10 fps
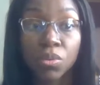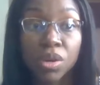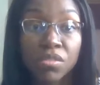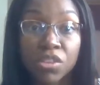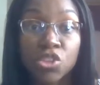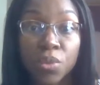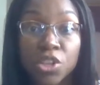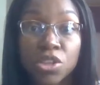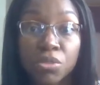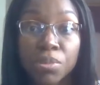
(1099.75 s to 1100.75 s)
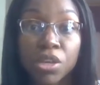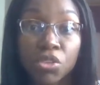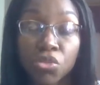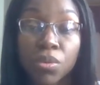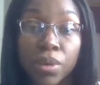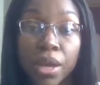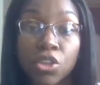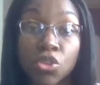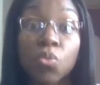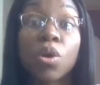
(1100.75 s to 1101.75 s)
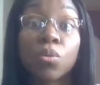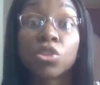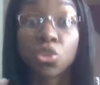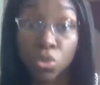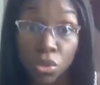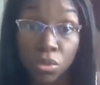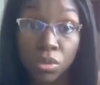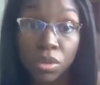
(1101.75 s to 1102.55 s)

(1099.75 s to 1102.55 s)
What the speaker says: a situation being thrown at you? What would you do?